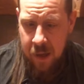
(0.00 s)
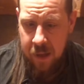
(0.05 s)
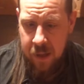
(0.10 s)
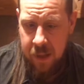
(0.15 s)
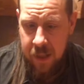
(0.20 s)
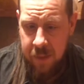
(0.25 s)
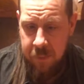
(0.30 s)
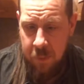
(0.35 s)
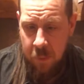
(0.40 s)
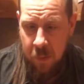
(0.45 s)

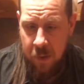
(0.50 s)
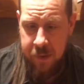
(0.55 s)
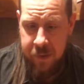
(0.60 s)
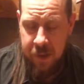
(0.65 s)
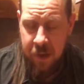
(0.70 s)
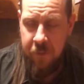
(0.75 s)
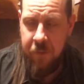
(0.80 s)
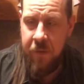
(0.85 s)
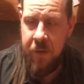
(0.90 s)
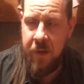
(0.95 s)
Keep a watch
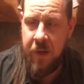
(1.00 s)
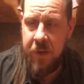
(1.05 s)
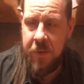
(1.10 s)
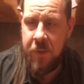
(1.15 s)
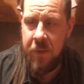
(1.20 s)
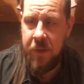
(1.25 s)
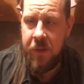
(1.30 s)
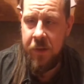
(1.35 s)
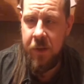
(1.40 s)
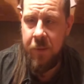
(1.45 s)
out for the next one
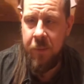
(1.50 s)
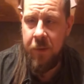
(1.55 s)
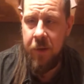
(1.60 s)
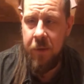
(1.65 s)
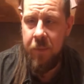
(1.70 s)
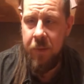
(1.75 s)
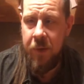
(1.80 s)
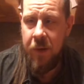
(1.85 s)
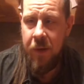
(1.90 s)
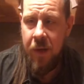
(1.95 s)
that's coming
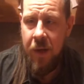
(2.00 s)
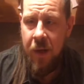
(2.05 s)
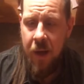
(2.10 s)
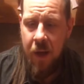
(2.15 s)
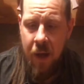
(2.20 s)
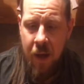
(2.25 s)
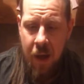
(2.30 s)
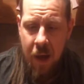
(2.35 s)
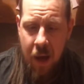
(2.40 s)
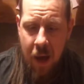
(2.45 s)
up.
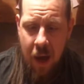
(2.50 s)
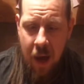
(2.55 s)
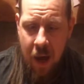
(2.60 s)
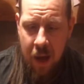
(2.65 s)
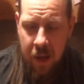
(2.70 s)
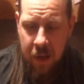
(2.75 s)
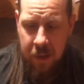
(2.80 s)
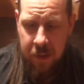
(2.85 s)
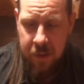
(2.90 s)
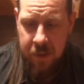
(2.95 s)

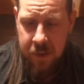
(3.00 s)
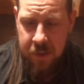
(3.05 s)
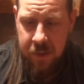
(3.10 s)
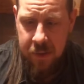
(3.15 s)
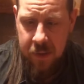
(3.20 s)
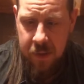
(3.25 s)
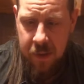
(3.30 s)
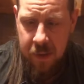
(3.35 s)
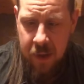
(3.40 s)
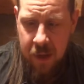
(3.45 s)
And
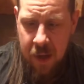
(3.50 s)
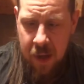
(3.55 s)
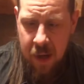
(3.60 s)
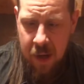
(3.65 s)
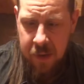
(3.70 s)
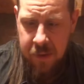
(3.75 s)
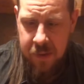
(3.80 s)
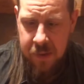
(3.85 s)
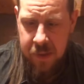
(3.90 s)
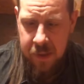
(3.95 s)
I'll
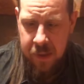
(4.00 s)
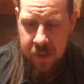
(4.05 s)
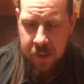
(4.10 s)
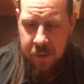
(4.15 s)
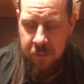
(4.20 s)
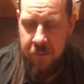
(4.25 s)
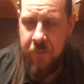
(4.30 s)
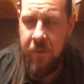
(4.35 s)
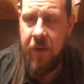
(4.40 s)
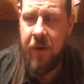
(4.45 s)
see you
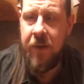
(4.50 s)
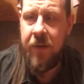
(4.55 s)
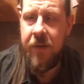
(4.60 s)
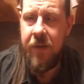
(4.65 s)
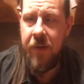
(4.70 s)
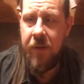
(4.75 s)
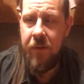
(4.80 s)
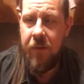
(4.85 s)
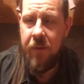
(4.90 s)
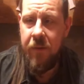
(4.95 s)
very
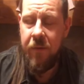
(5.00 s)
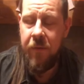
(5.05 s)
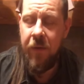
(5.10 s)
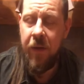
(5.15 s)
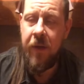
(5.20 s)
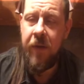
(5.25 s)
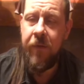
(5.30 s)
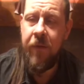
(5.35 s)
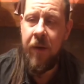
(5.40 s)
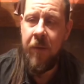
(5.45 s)
soon. Thank
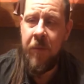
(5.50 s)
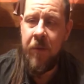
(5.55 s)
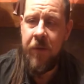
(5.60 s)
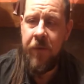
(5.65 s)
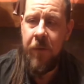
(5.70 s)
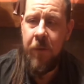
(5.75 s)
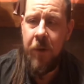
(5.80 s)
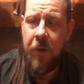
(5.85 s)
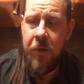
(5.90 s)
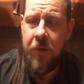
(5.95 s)
you very much
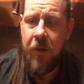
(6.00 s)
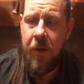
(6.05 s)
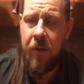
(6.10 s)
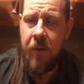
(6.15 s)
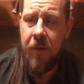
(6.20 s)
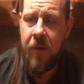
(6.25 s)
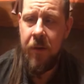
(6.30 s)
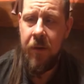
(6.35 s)
for watching.